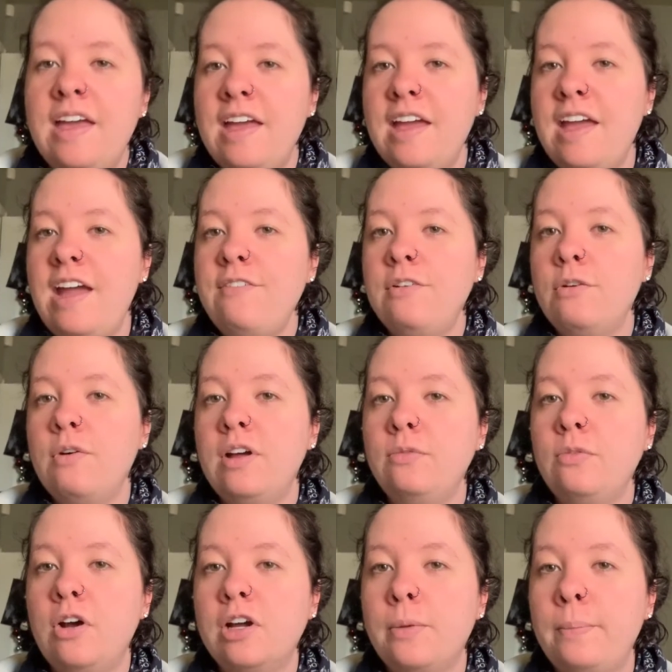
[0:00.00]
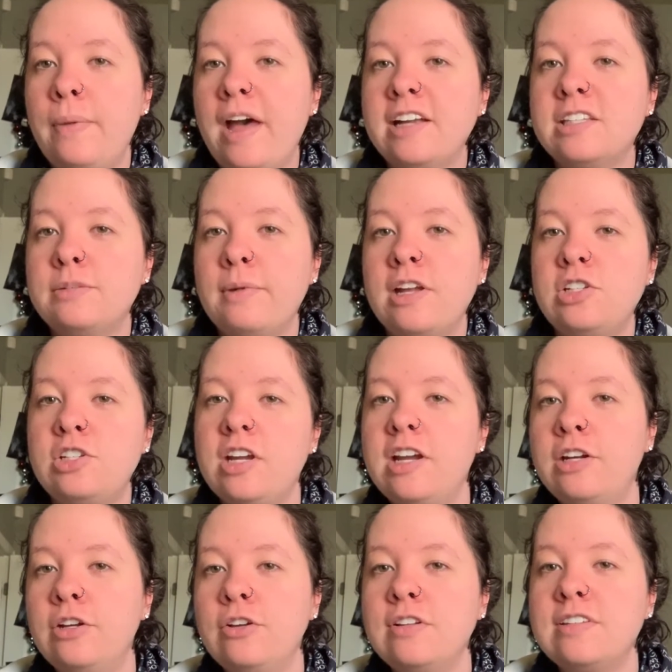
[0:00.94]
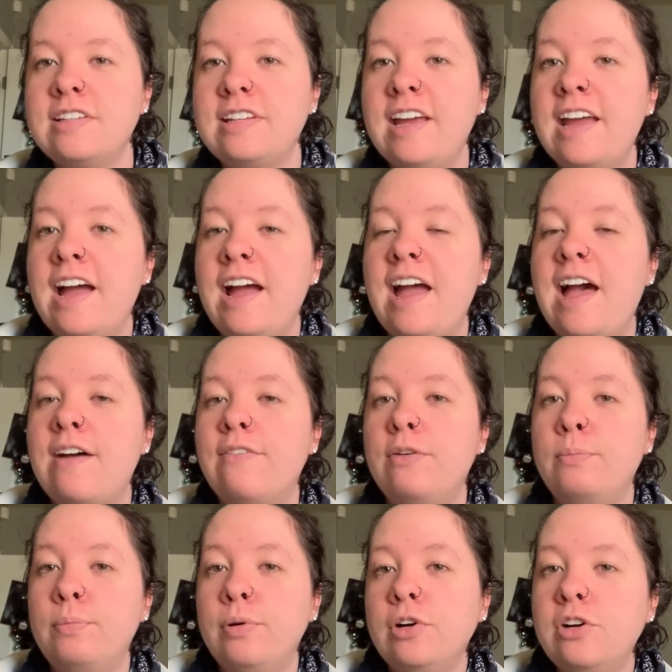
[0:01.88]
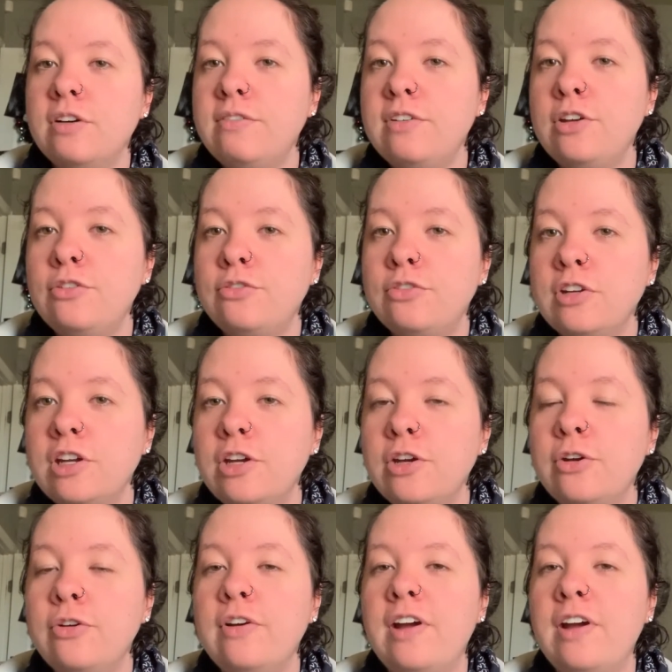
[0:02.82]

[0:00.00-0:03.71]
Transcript: Hey everyone, welcome back to my channel. Today I have a book review for you